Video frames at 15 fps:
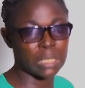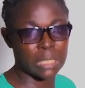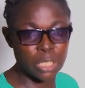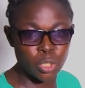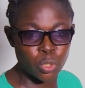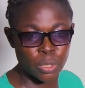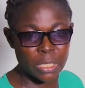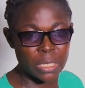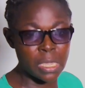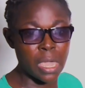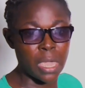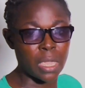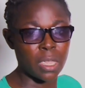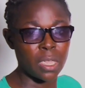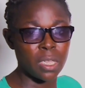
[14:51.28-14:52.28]
tissues
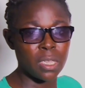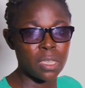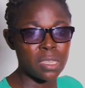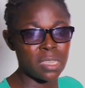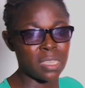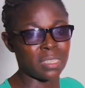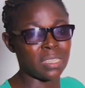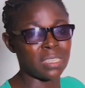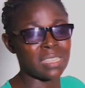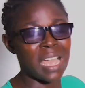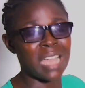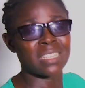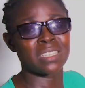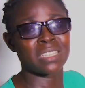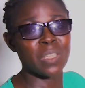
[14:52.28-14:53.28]
here. It is
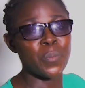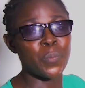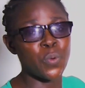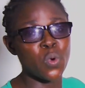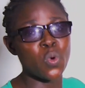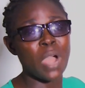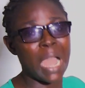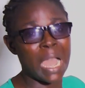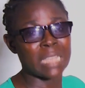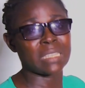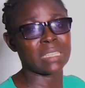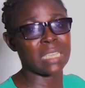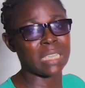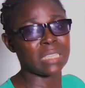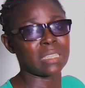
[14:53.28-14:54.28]
as simple as
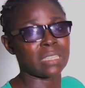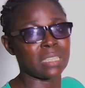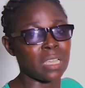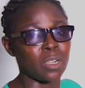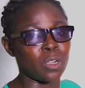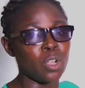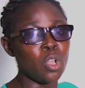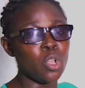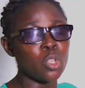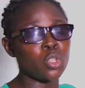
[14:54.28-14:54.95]
a cell.